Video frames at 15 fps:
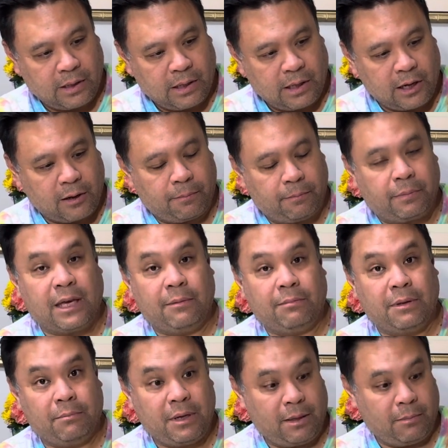help keep the
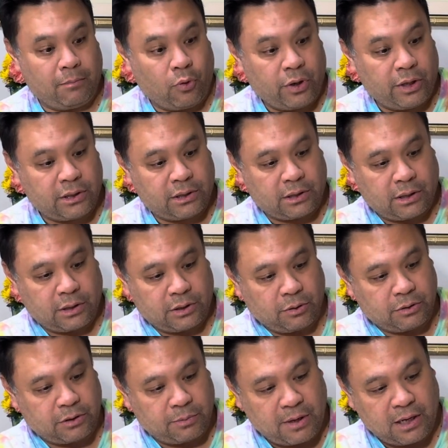meat moist. So
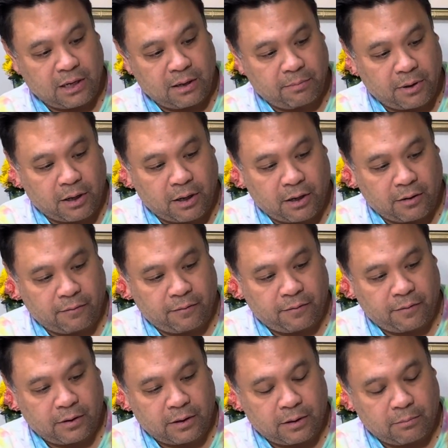it's made up of
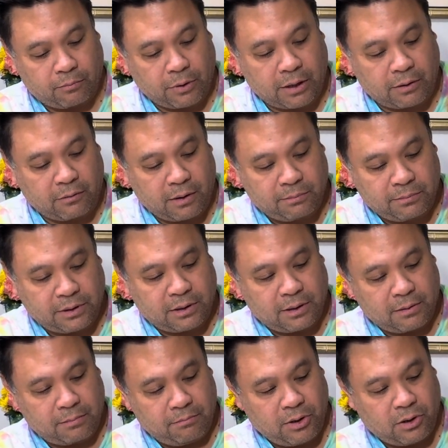breadcrumbs,
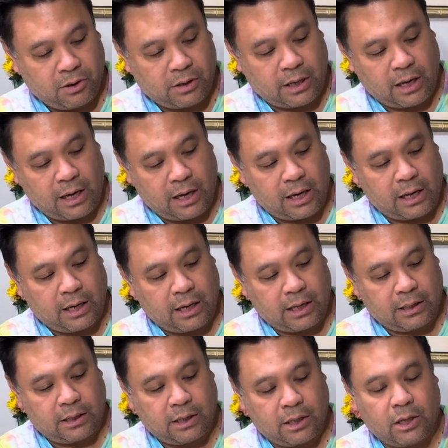milk,
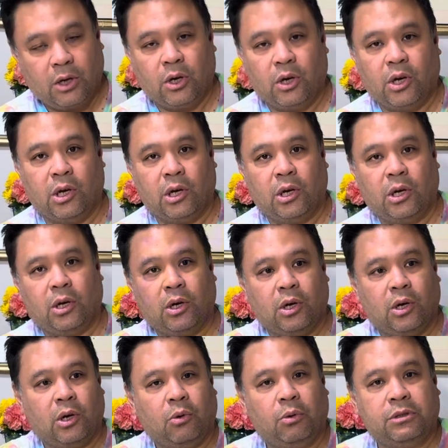and
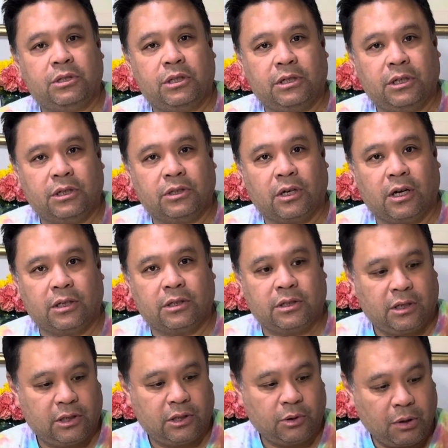Worcestershire sauce.
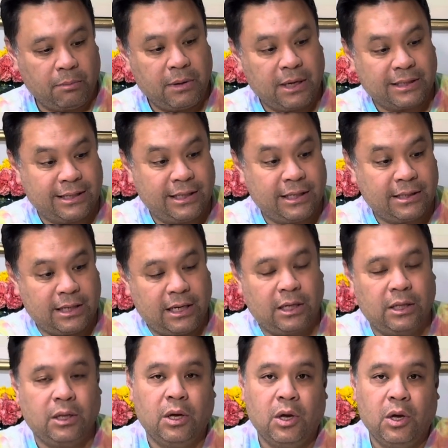So we mix this
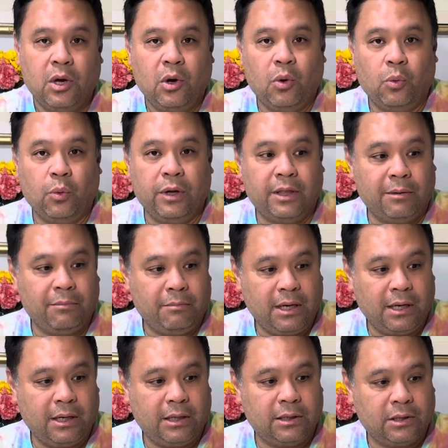in with the
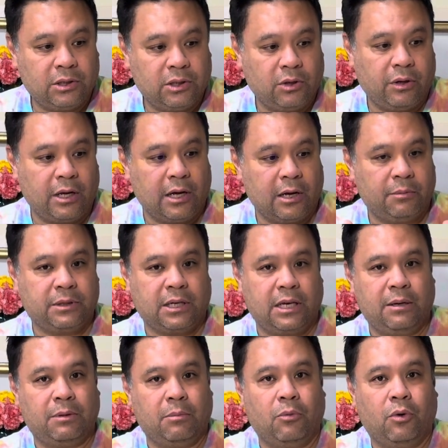meat, so it helps keep
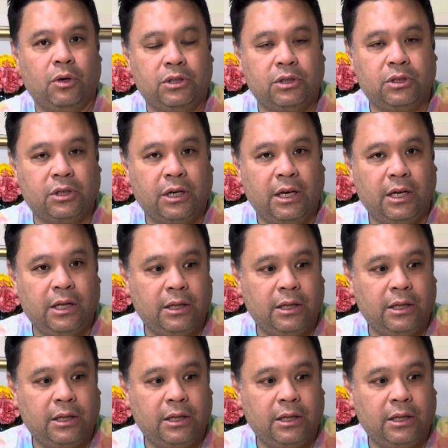the moisture in